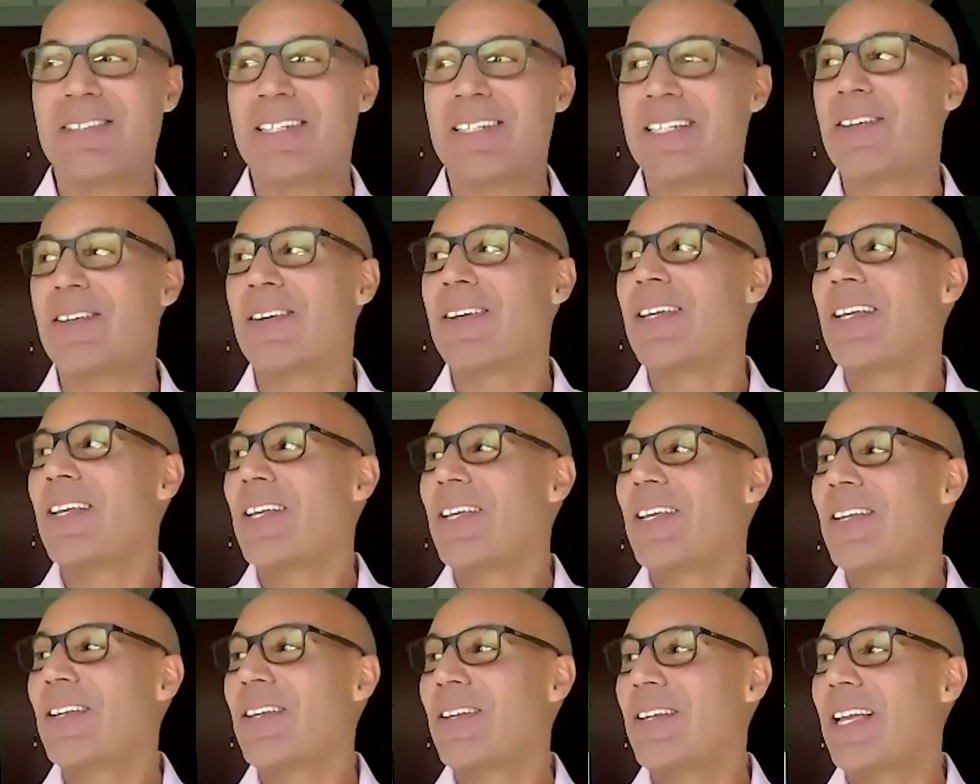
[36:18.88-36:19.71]

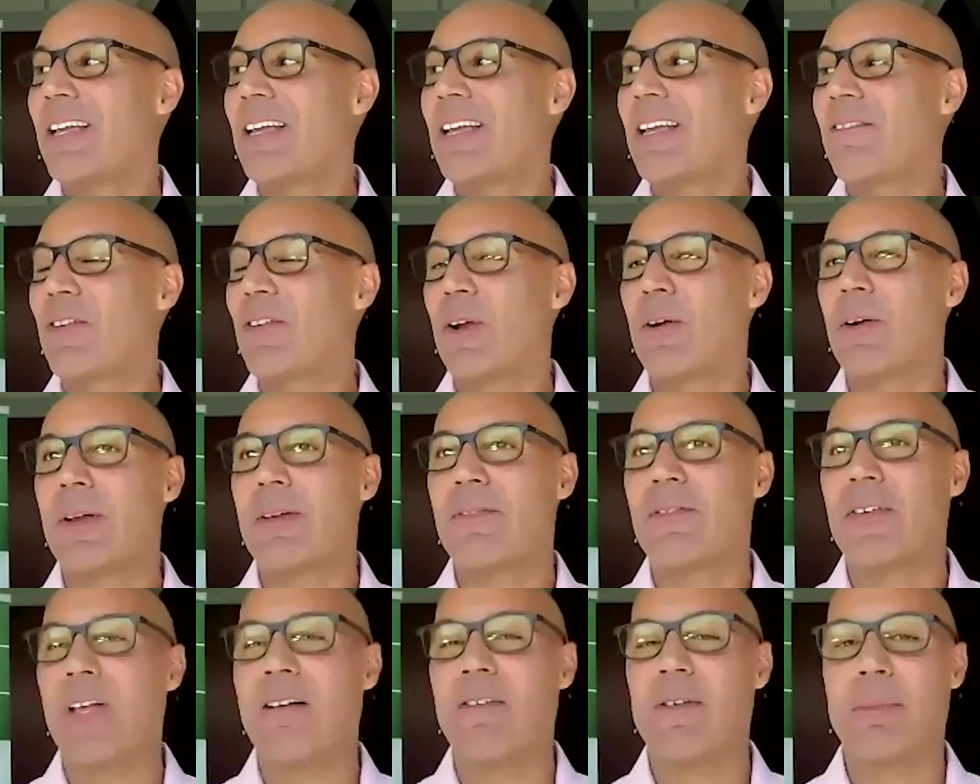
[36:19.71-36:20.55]
if you
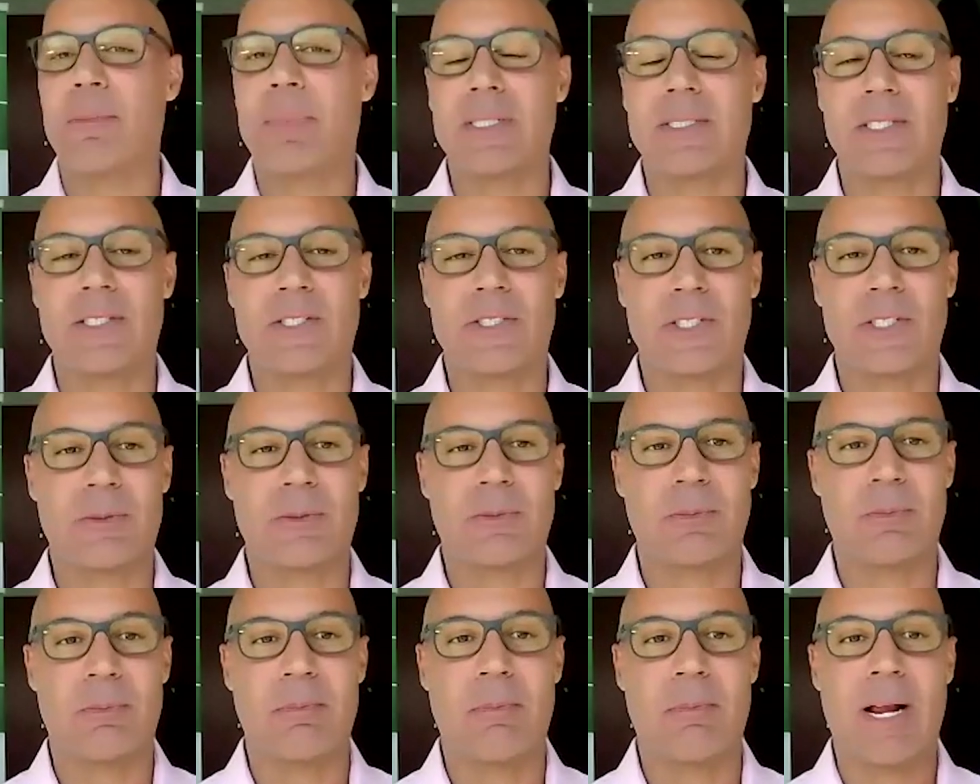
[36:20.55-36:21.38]
if you have a business,
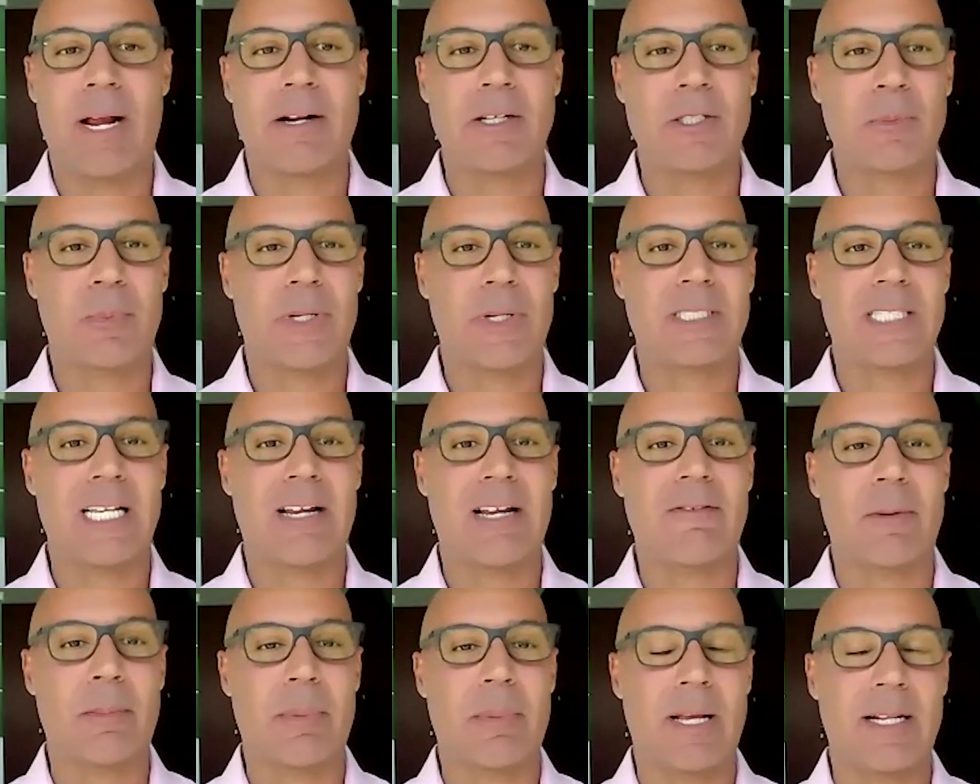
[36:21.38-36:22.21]
just Myers Briggs
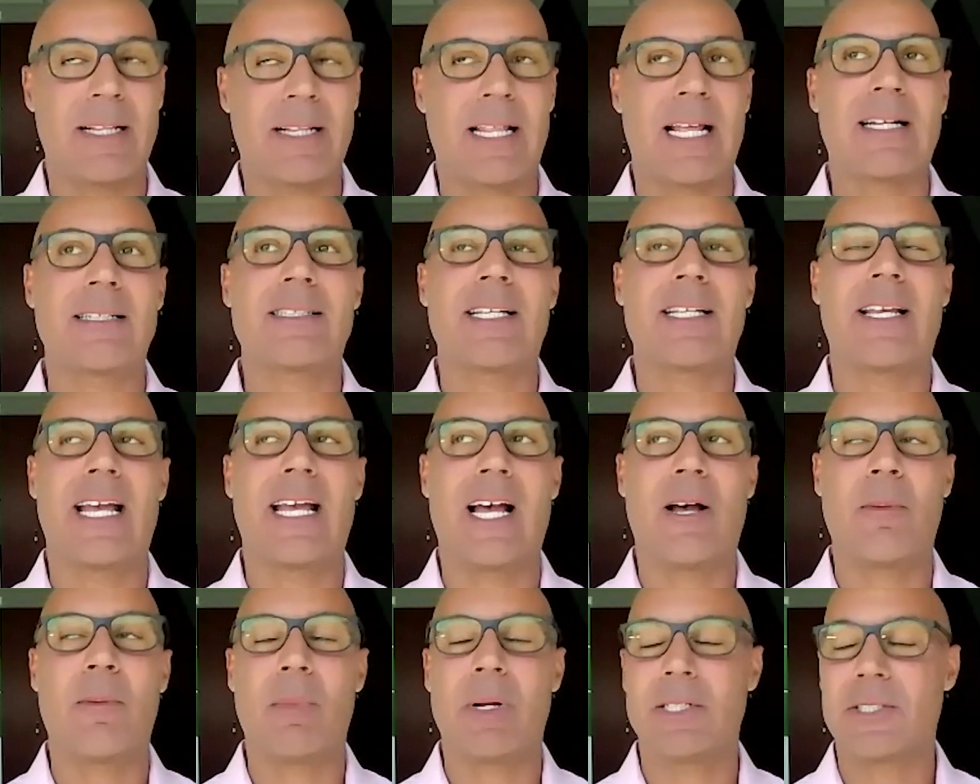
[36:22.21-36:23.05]
everybody, and that'll tell you
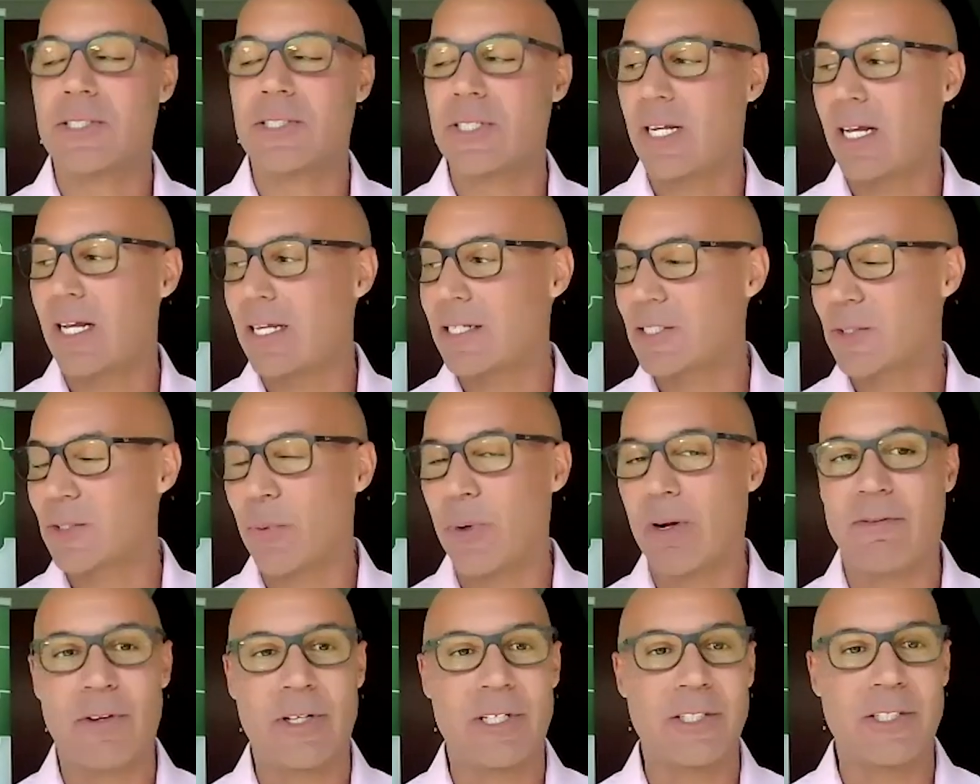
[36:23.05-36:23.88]
how much uh,
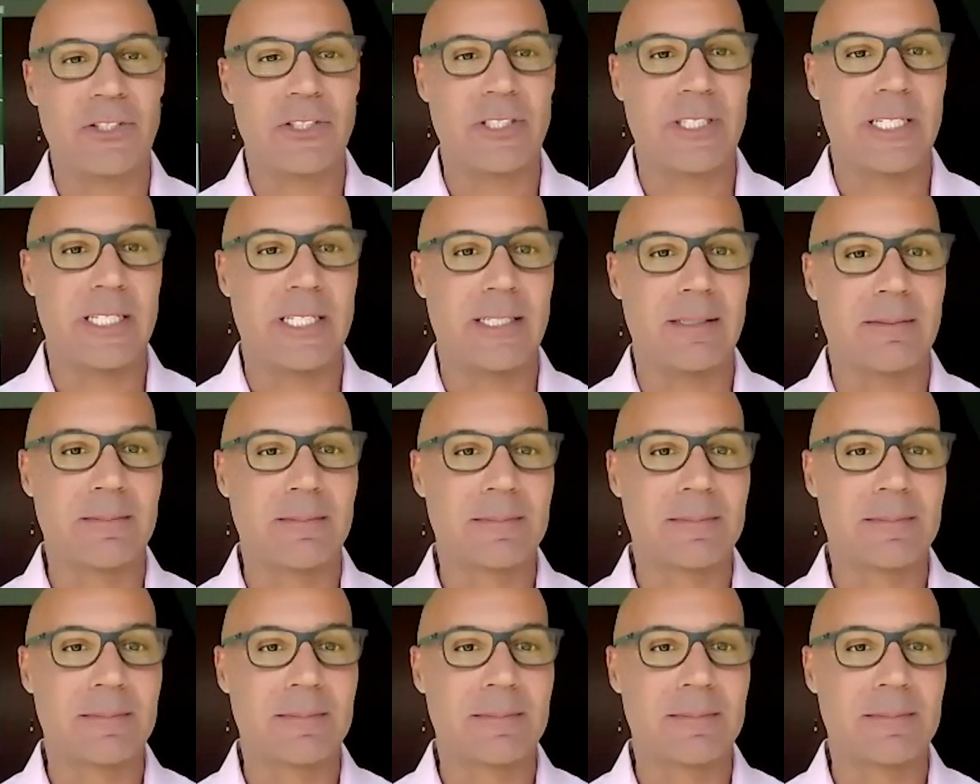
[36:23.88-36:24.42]
square footage you need.